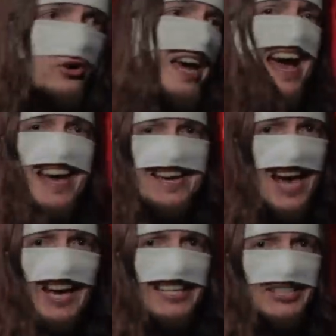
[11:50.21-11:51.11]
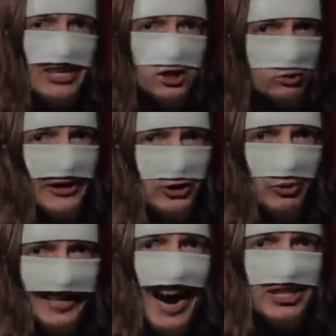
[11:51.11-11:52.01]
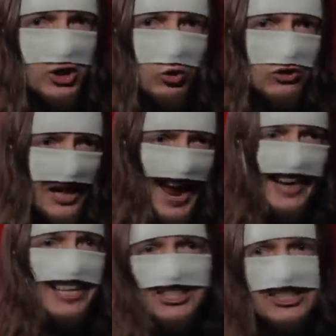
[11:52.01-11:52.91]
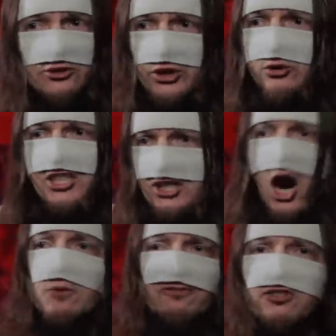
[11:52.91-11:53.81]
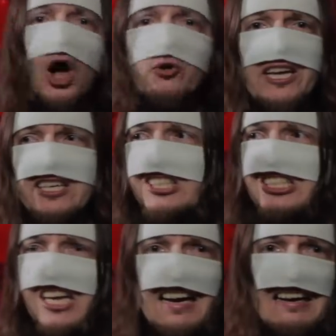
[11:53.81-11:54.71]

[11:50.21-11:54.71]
Okay, he didn't graduate high school, and he still uses arm floaties!